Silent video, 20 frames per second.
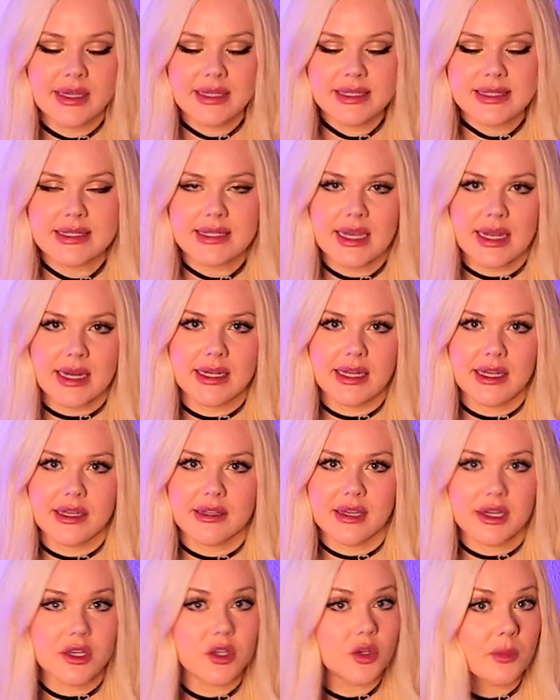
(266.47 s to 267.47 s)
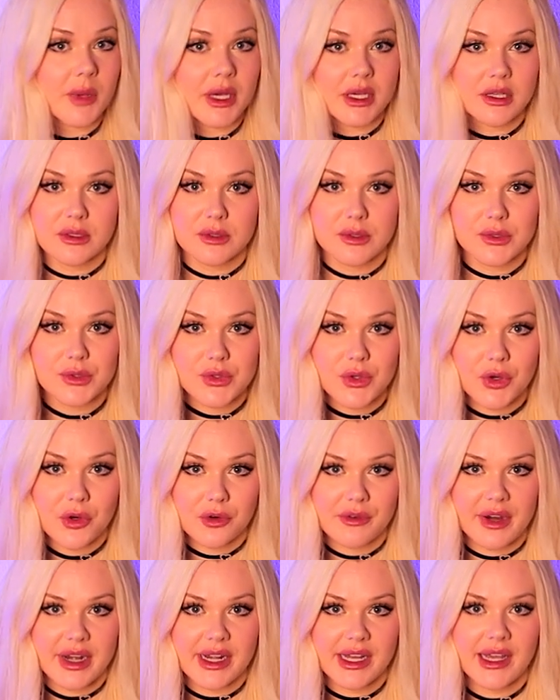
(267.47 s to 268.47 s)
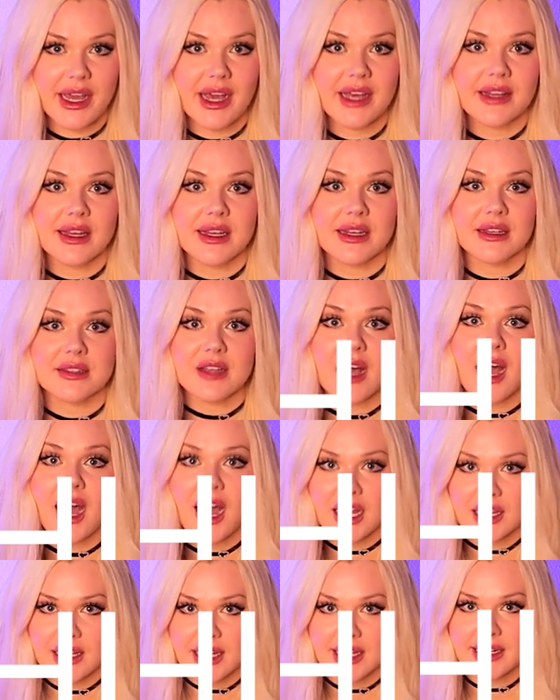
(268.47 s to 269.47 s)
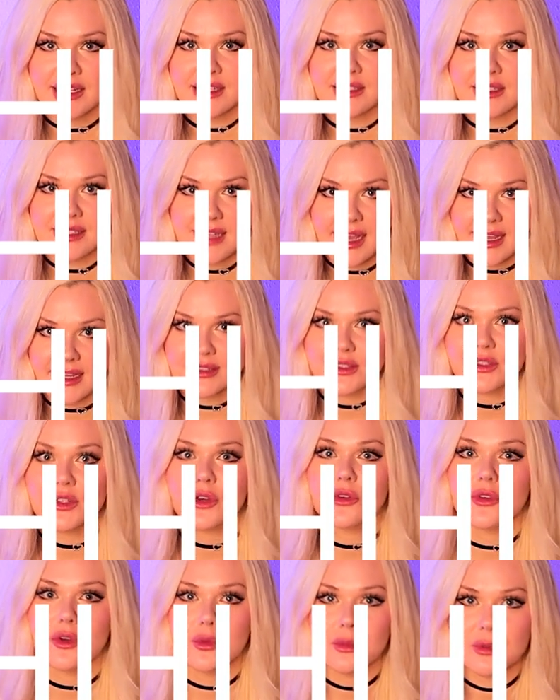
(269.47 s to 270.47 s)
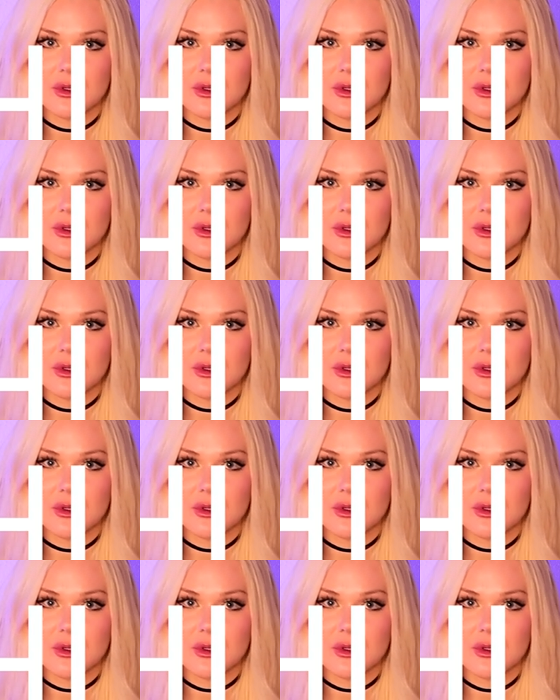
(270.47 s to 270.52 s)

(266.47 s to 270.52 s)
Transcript: here's a technique that you may use already, and that is highlighting the text of your